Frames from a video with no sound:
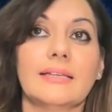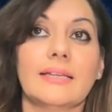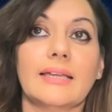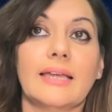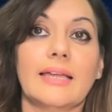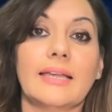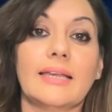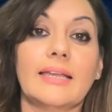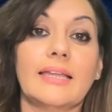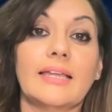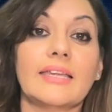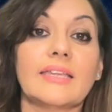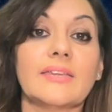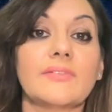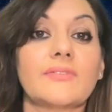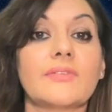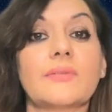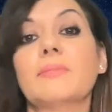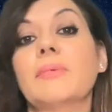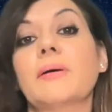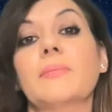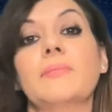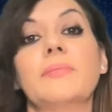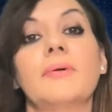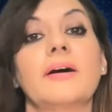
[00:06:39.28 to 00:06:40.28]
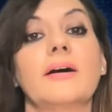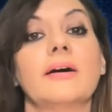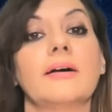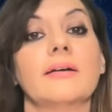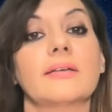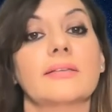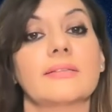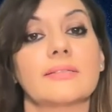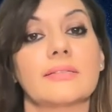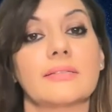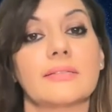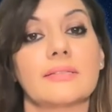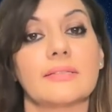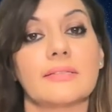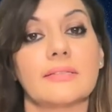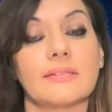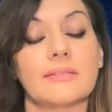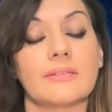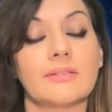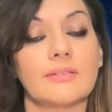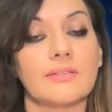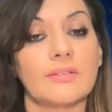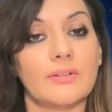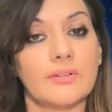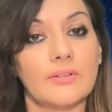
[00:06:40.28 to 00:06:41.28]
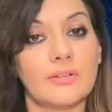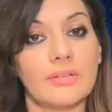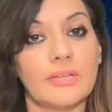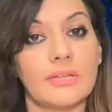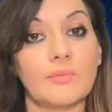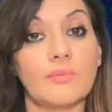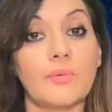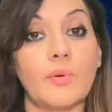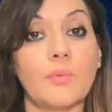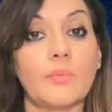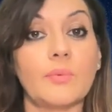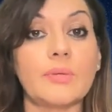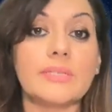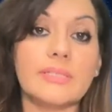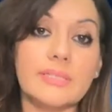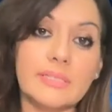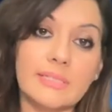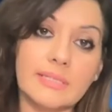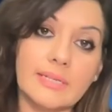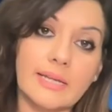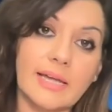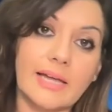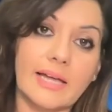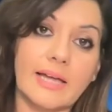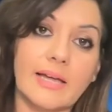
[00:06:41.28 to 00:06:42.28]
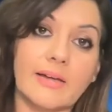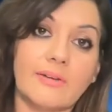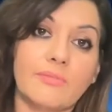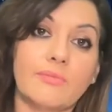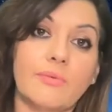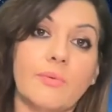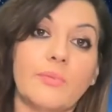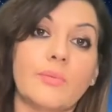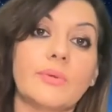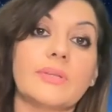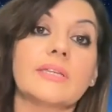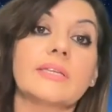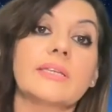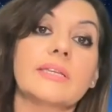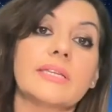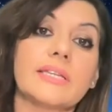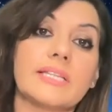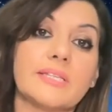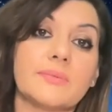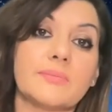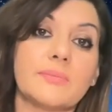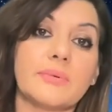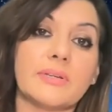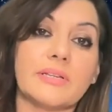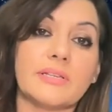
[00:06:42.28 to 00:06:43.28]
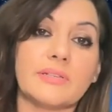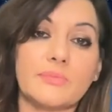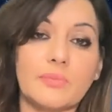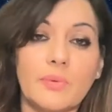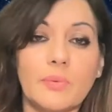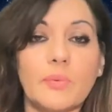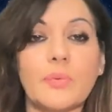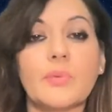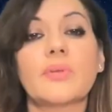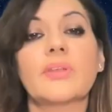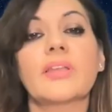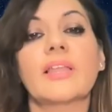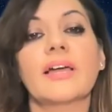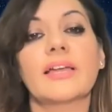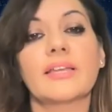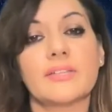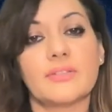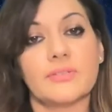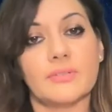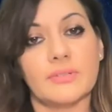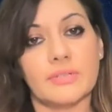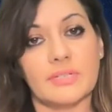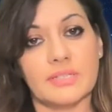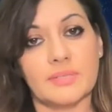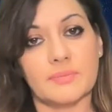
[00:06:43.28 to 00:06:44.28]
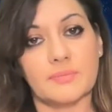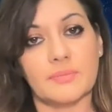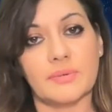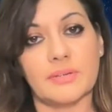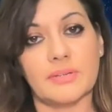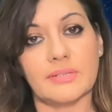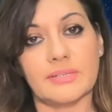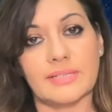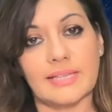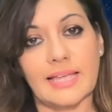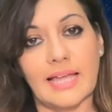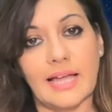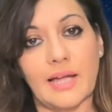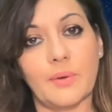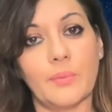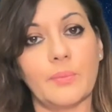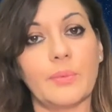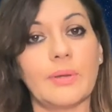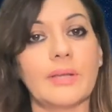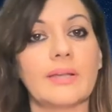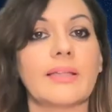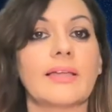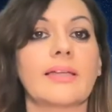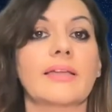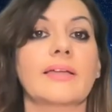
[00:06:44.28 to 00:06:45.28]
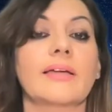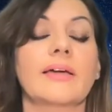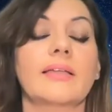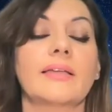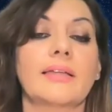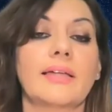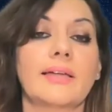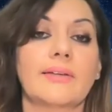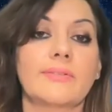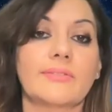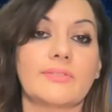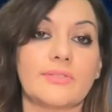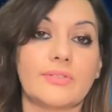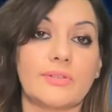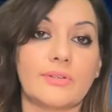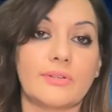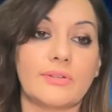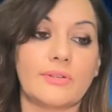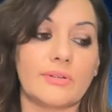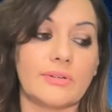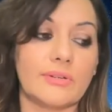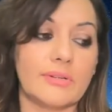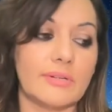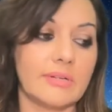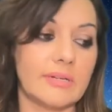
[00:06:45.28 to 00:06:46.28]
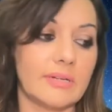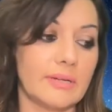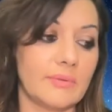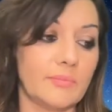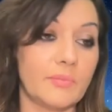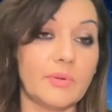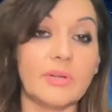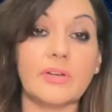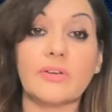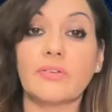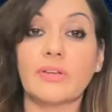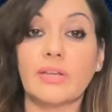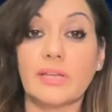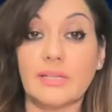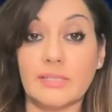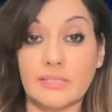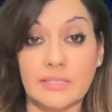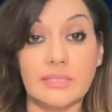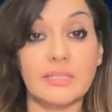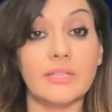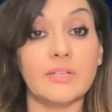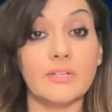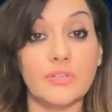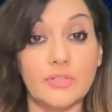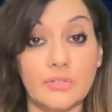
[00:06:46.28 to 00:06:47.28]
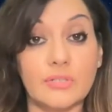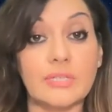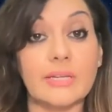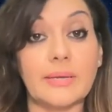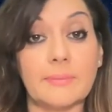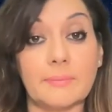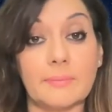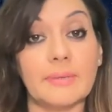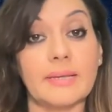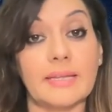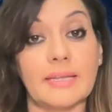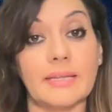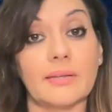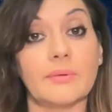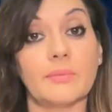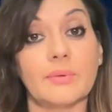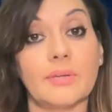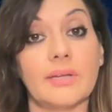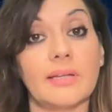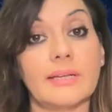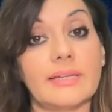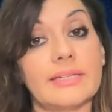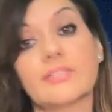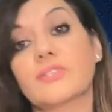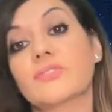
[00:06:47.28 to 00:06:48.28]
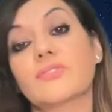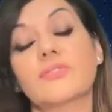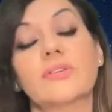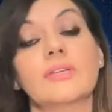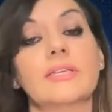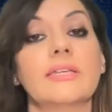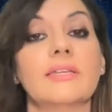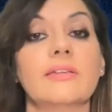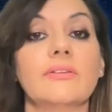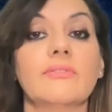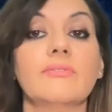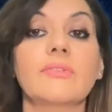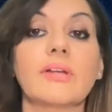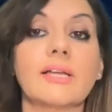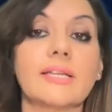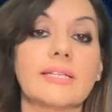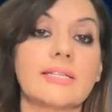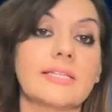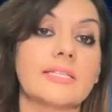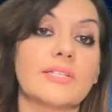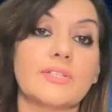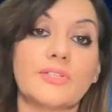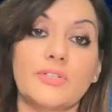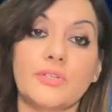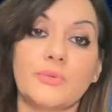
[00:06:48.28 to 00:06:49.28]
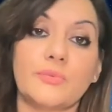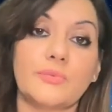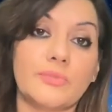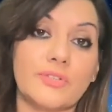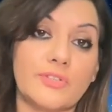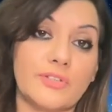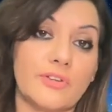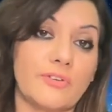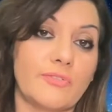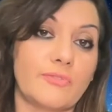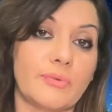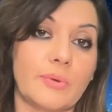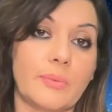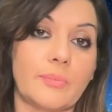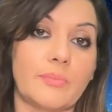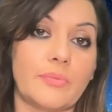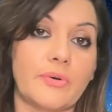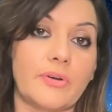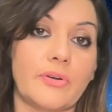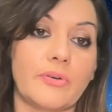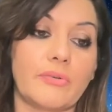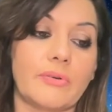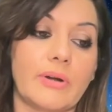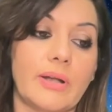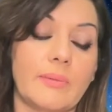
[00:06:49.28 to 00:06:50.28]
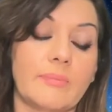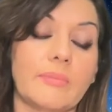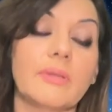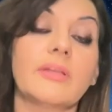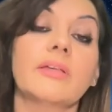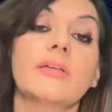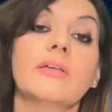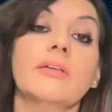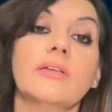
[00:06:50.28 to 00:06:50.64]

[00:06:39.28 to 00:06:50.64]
and learning from our past, and looking at what we didn't have, what we didn't experience, what we would like to experience, how we'd like our lives to look. And we're creating a new template. We are literally writing a new software program